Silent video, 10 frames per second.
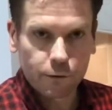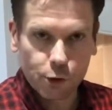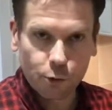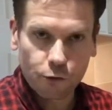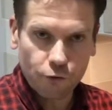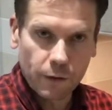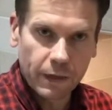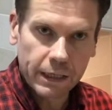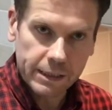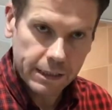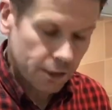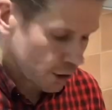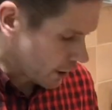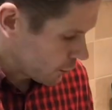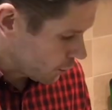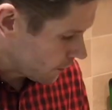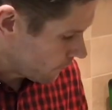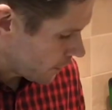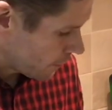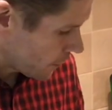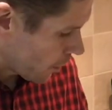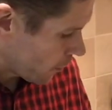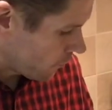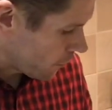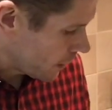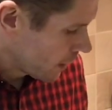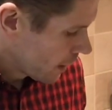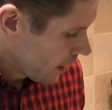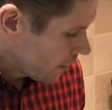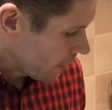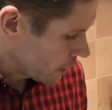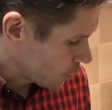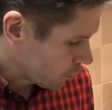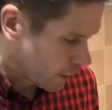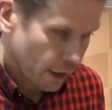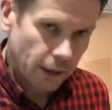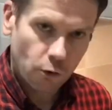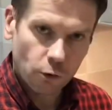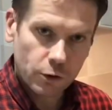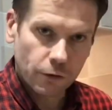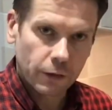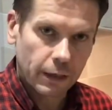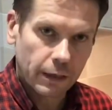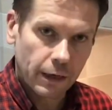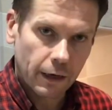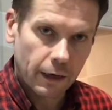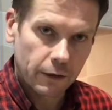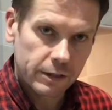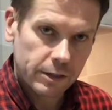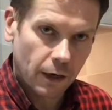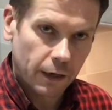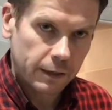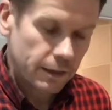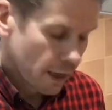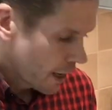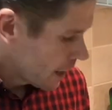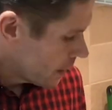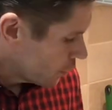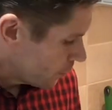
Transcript: 2 or 3 minutes each side. You can flip them over and make sure that they're cooked on the other side. The